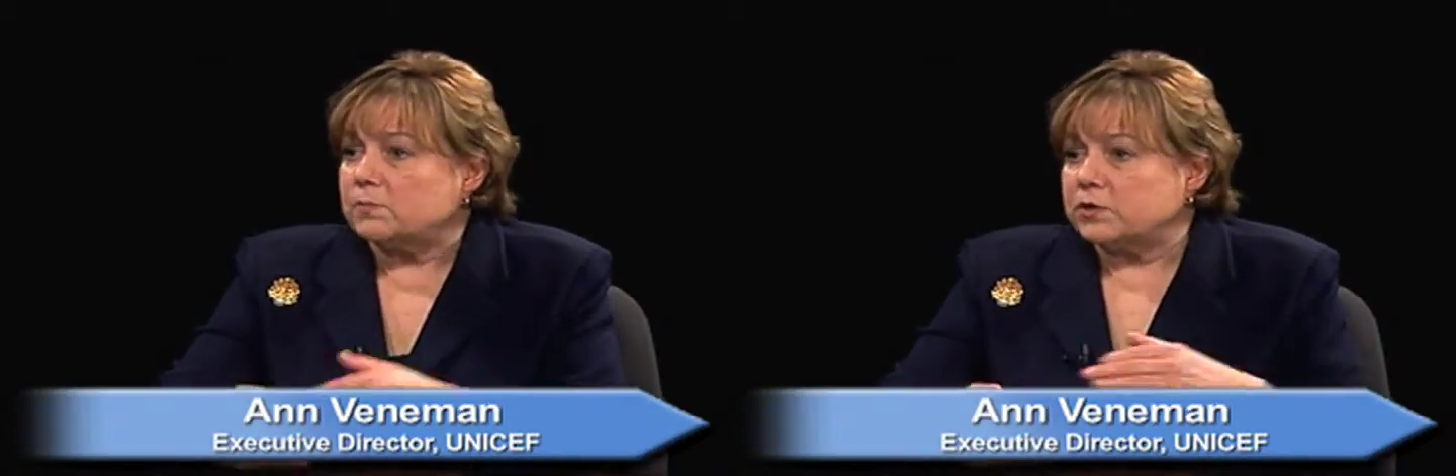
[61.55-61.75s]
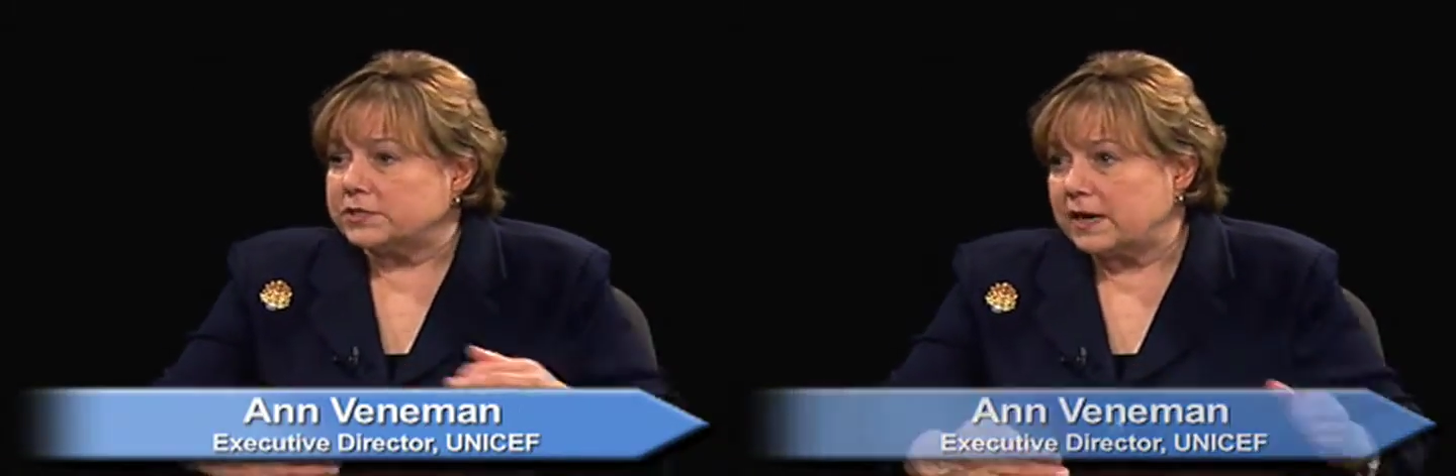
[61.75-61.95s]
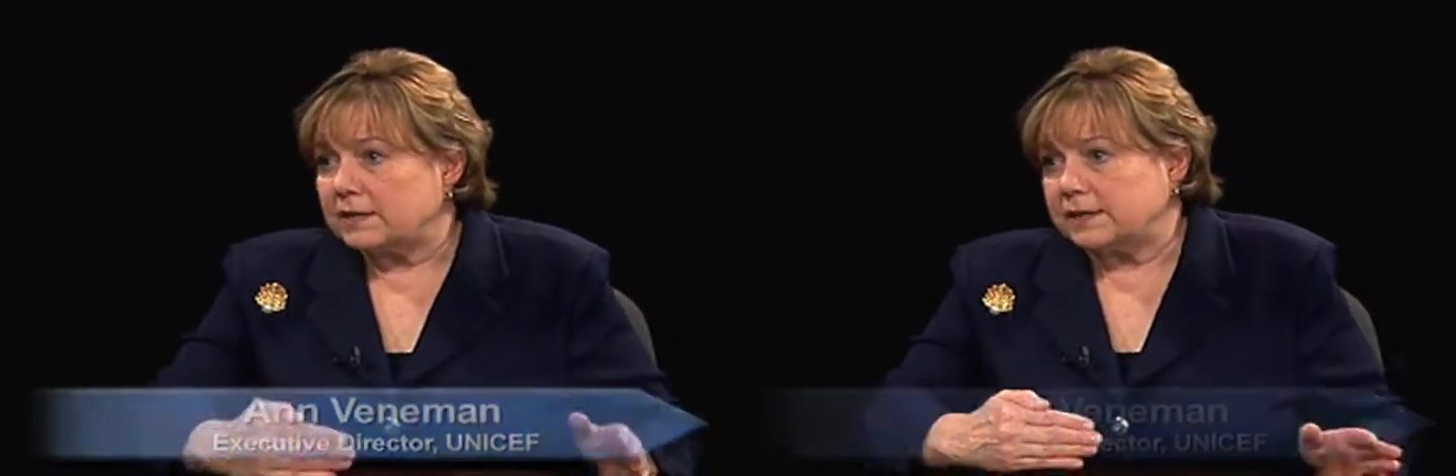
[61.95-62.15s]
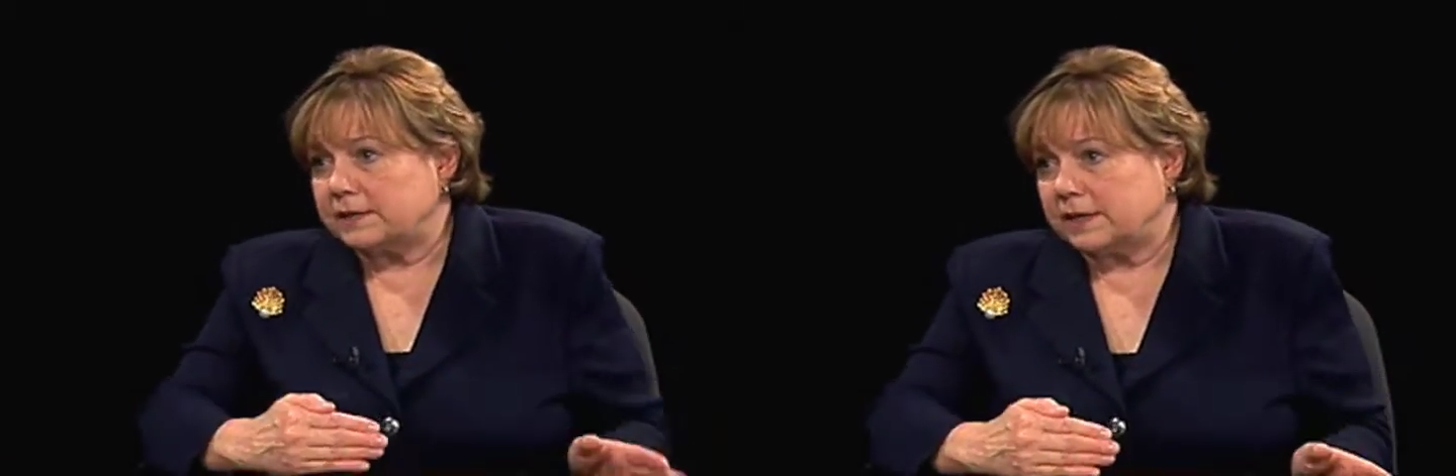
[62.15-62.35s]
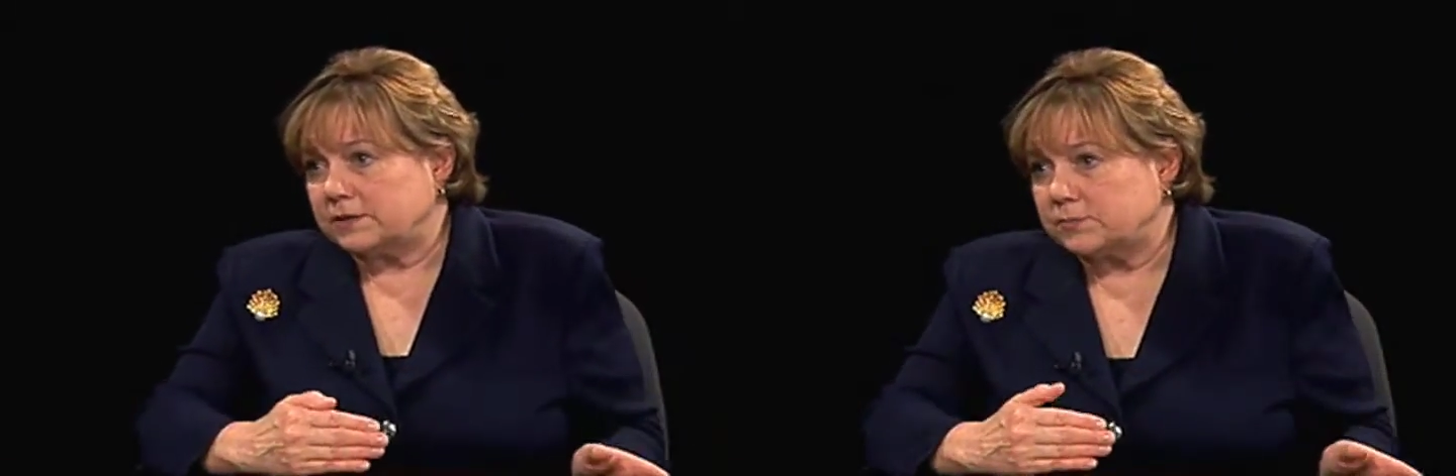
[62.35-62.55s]

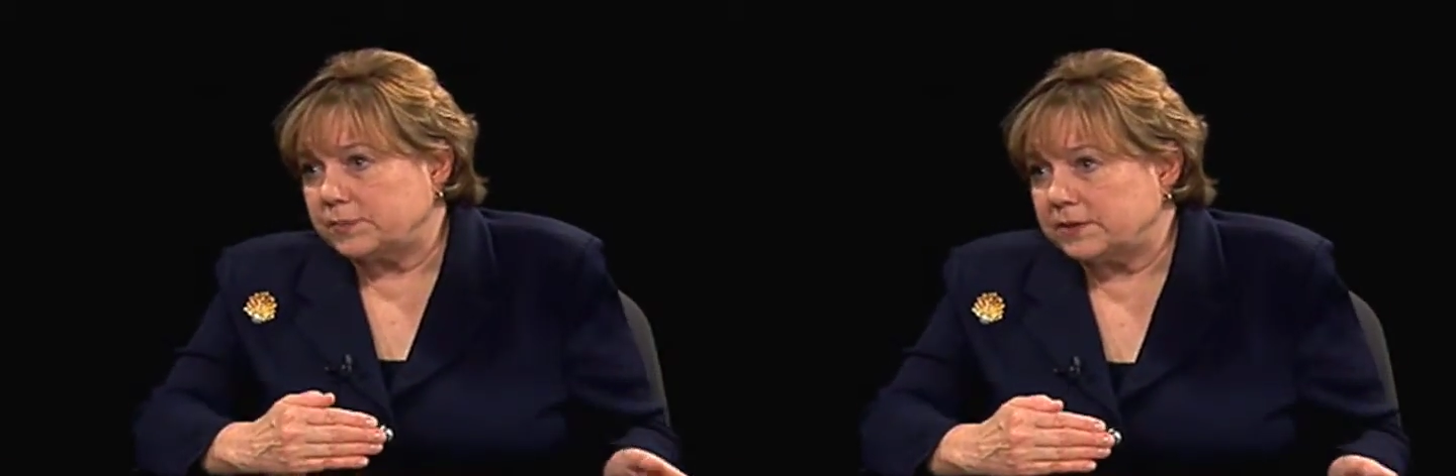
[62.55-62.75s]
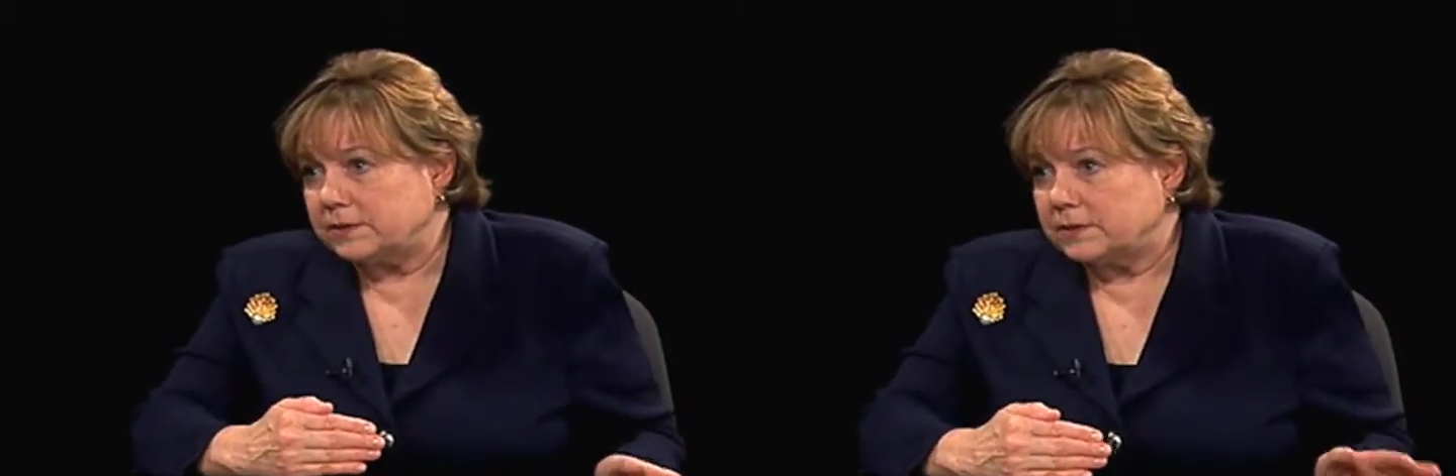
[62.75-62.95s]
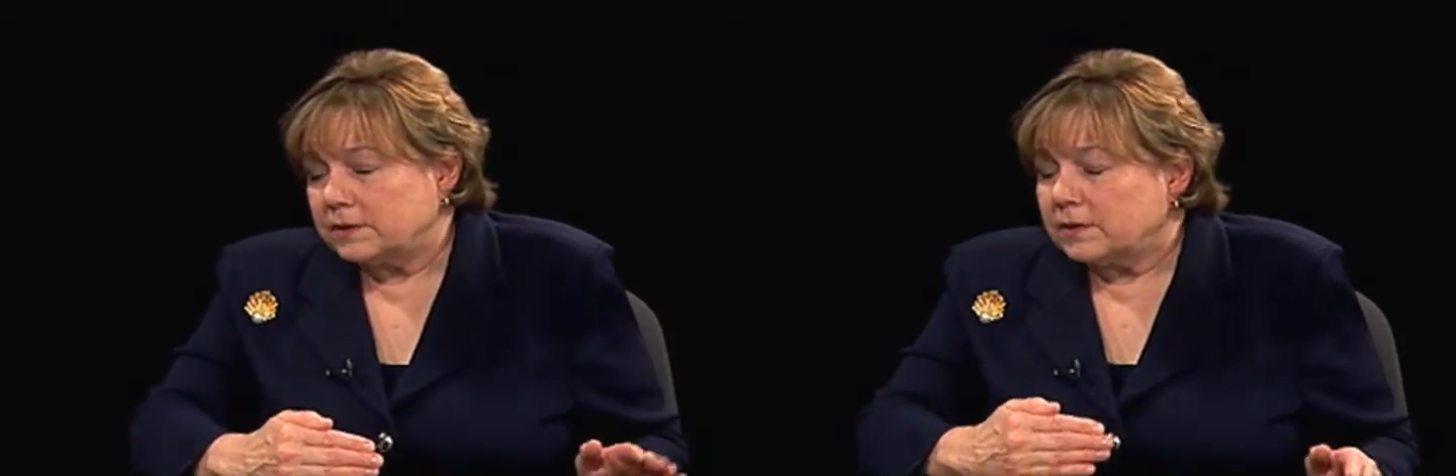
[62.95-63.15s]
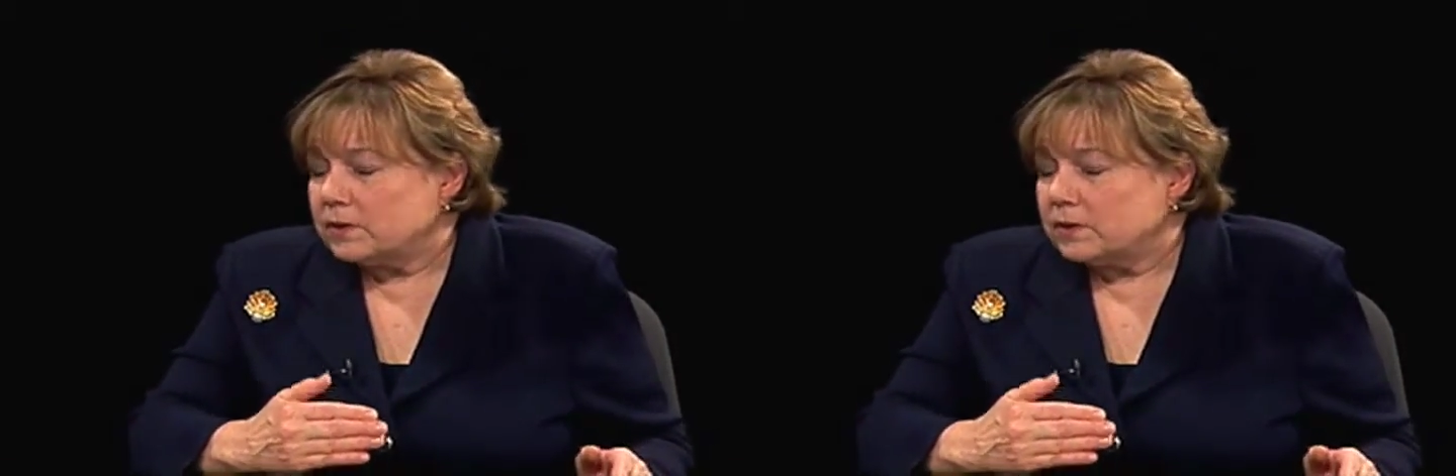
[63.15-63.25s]
mortality has been